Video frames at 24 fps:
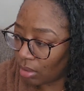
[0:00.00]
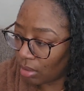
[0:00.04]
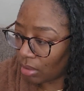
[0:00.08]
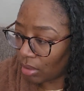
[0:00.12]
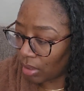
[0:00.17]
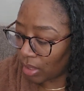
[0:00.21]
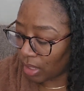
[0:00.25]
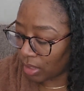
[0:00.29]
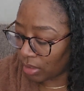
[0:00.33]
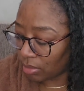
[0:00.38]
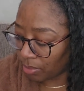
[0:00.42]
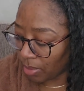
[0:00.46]

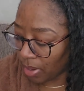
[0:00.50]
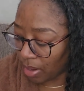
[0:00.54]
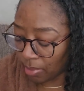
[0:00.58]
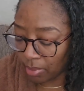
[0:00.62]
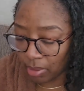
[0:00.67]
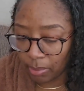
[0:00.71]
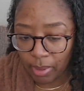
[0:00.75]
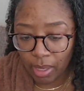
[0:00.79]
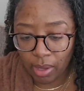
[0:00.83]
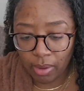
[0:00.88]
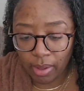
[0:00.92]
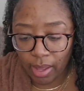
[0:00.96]
That's probably
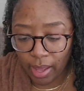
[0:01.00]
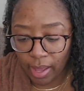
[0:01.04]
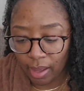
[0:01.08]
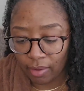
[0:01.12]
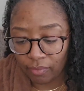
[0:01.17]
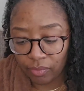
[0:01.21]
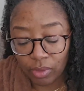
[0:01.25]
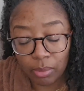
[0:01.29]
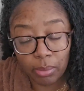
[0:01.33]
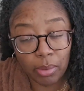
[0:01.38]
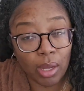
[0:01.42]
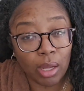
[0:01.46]
about half
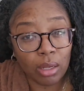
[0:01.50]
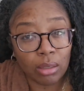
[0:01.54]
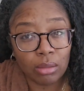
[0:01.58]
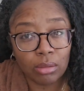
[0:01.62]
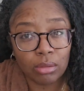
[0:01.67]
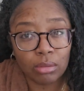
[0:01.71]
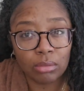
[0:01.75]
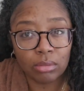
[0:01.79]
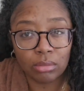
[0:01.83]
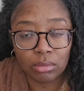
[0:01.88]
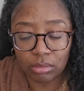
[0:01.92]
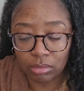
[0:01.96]
the
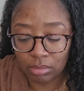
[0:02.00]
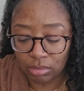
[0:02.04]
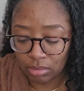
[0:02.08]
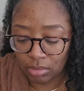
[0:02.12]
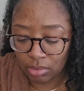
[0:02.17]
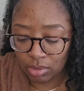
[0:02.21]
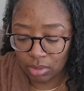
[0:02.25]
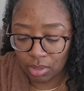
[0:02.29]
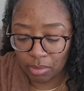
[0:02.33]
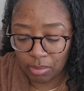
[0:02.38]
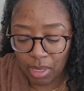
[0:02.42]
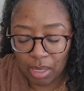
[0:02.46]
bottle,
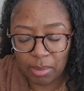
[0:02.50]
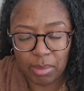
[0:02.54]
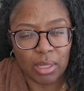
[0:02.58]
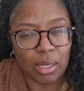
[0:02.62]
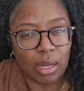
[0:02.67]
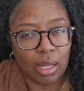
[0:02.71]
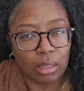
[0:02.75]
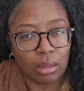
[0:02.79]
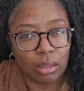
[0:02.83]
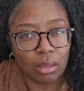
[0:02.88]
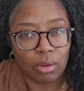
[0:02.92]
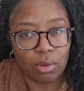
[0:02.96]
so maybe
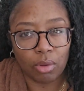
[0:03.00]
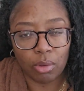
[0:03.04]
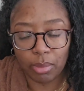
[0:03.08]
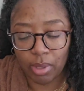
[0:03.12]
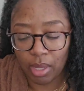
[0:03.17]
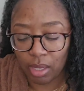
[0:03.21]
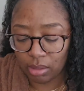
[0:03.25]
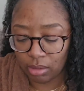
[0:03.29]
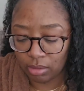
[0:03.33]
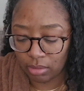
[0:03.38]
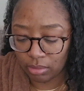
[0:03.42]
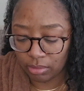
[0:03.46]
not the whole bottle.